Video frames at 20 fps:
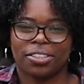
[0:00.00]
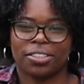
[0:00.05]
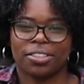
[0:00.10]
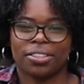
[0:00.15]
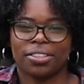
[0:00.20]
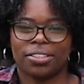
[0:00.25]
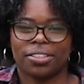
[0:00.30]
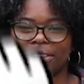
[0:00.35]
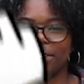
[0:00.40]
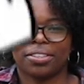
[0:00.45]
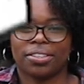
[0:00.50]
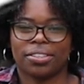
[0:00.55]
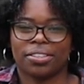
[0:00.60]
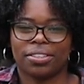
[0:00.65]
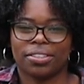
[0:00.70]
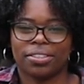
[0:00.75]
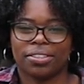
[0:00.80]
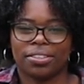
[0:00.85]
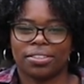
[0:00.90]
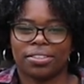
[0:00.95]

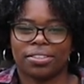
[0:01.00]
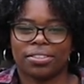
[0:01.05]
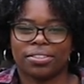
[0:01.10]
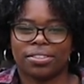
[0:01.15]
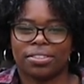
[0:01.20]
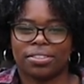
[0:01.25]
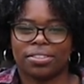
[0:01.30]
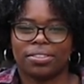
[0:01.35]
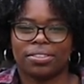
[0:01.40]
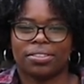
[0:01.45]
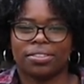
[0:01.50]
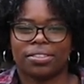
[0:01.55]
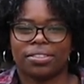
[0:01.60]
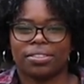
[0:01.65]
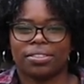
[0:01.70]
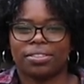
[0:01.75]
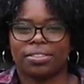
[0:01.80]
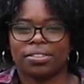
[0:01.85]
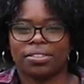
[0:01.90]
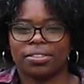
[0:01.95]

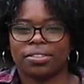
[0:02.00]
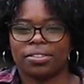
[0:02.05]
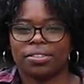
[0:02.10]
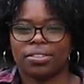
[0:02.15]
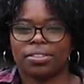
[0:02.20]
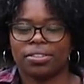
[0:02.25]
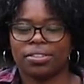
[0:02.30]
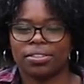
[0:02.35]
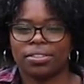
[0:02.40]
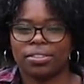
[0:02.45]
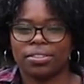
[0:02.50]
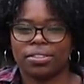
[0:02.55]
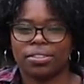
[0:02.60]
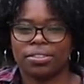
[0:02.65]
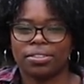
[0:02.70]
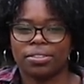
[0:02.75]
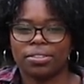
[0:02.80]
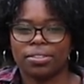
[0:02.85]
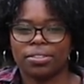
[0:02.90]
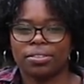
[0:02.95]

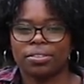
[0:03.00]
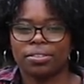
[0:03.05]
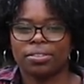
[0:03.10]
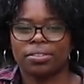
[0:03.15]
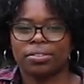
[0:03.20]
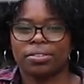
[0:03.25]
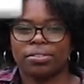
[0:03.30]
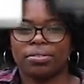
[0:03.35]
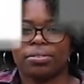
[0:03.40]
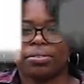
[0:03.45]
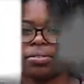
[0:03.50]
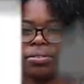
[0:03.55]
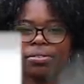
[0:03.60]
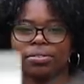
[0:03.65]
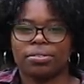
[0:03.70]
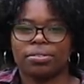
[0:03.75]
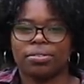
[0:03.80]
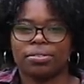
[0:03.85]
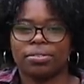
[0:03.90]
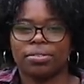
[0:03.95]

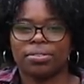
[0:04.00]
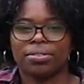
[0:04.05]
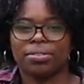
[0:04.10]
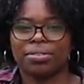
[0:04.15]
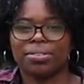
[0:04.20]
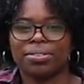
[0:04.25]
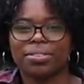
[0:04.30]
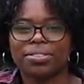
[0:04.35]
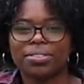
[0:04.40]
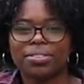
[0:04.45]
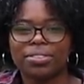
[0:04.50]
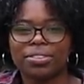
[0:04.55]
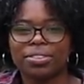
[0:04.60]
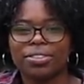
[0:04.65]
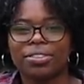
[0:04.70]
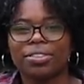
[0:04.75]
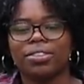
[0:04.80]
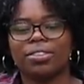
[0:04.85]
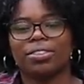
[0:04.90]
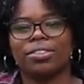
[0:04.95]

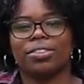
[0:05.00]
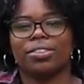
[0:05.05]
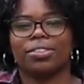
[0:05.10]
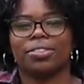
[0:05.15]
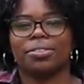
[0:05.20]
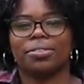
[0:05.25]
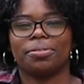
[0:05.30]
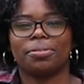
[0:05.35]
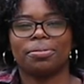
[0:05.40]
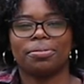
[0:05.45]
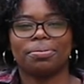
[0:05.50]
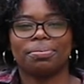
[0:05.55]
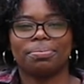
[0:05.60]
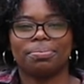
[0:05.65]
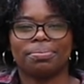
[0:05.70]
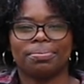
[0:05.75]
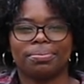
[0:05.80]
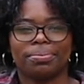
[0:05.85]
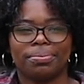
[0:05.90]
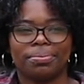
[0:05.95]

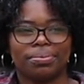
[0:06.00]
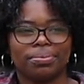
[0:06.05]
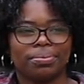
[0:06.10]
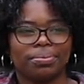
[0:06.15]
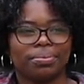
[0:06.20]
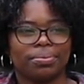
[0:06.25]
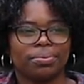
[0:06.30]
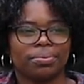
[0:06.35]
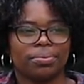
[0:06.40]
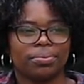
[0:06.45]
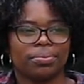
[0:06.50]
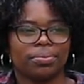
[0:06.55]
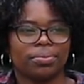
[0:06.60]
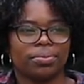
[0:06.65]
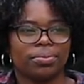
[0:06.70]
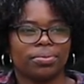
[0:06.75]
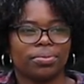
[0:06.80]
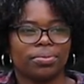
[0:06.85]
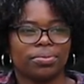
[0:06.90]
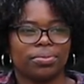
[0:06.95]

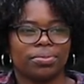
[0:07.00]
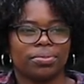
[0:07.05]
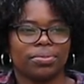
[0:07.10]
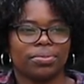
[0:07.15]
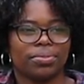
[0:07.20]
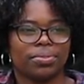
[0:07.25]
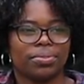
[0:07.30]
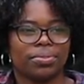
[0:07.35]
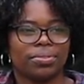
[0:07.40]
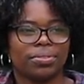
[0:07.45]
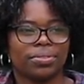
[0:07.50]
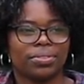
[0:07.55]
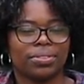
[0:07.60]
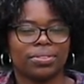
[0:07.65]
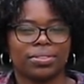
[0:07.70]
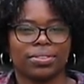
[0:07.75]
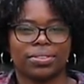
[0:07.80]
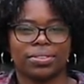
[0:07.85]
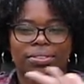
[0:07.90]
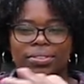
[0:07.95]

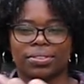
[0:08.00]
No words are spoken by the person on screen.